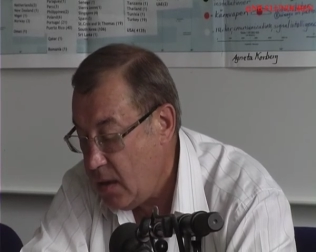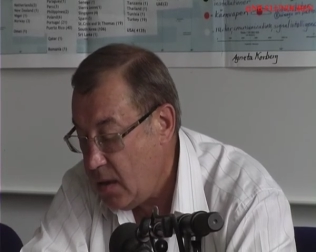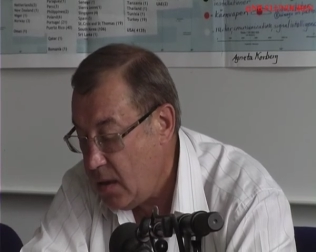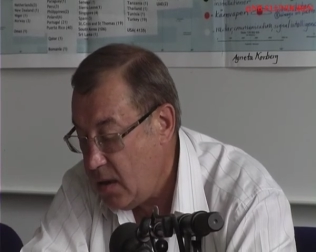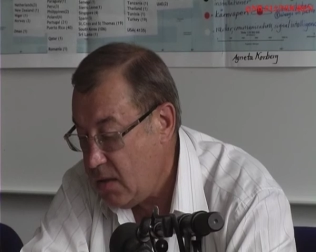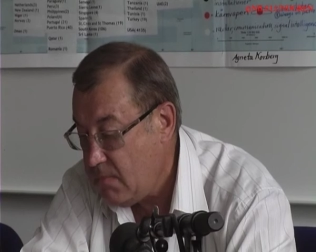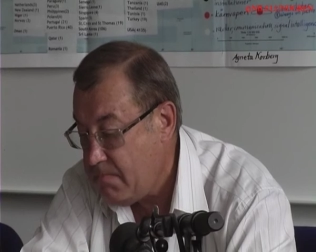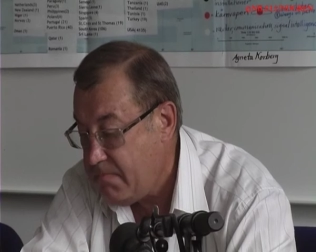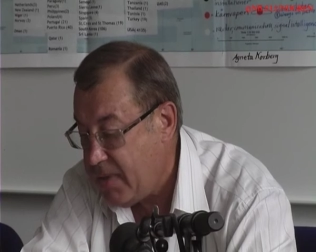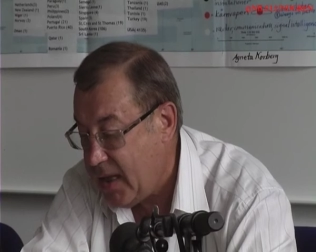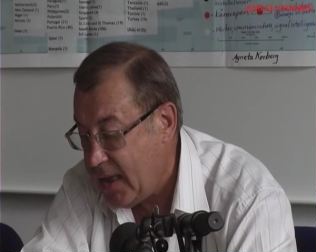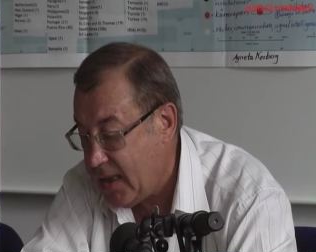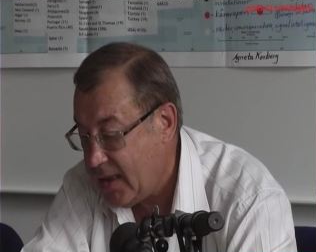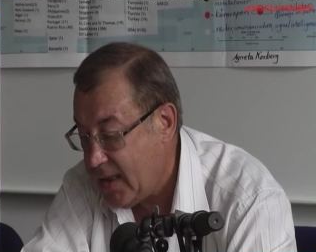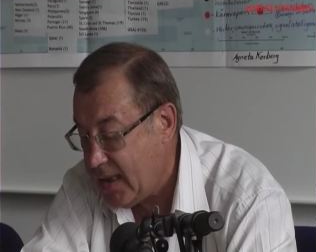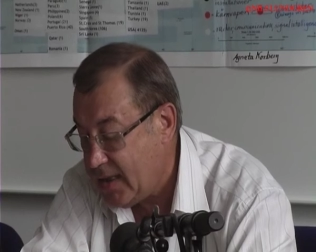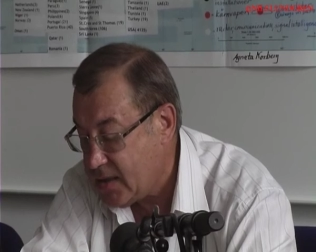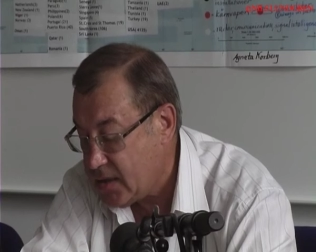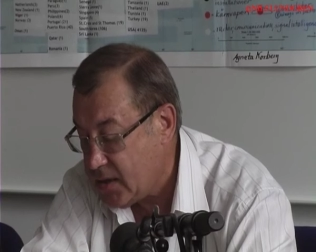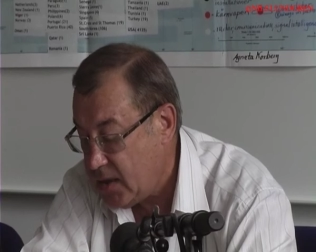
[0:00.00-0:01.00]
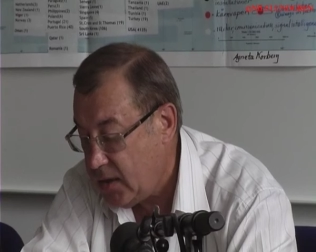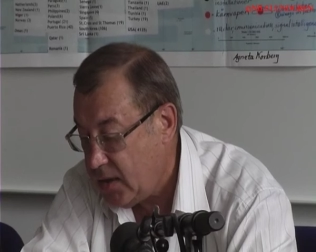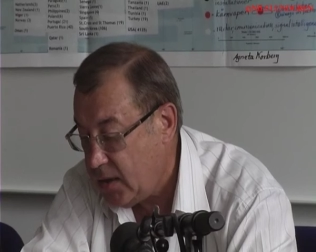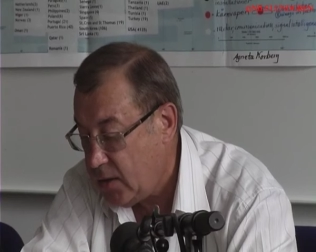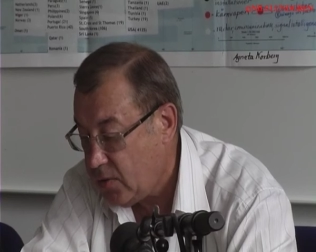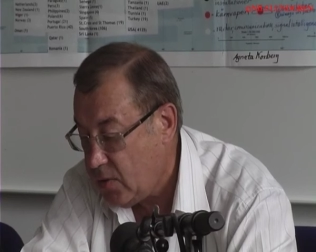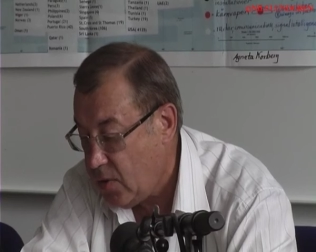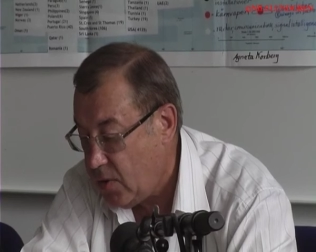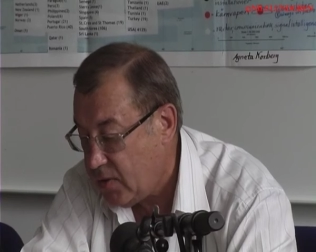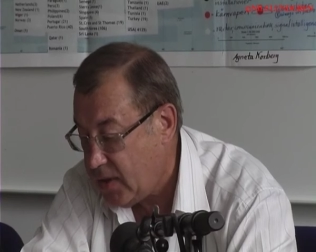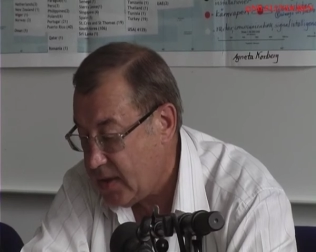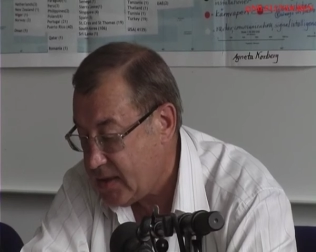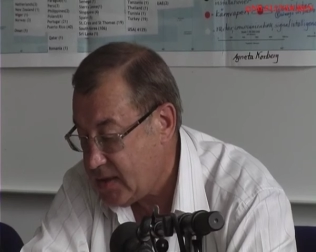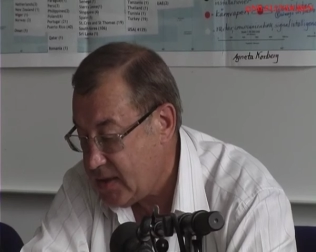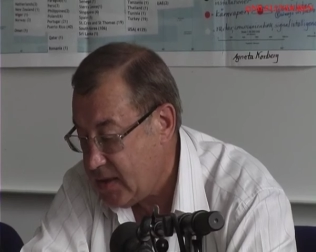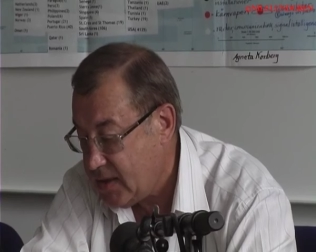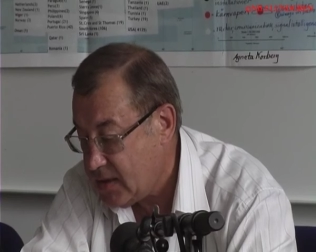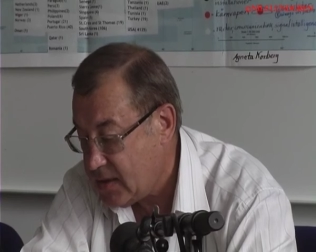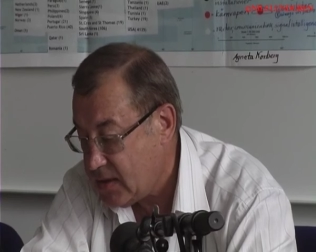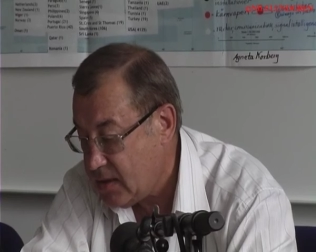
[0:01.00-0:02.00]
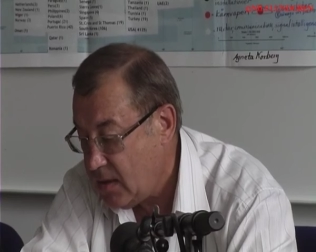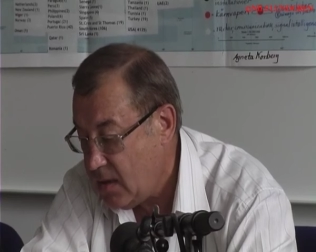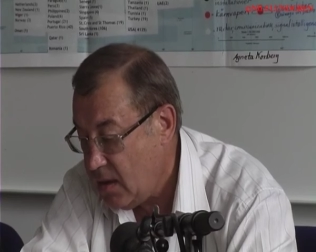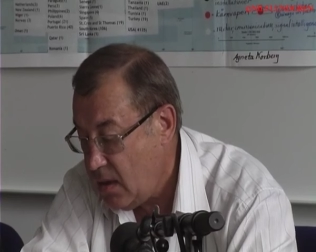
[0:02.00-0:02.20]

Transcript: in Balkans and in Caucasus.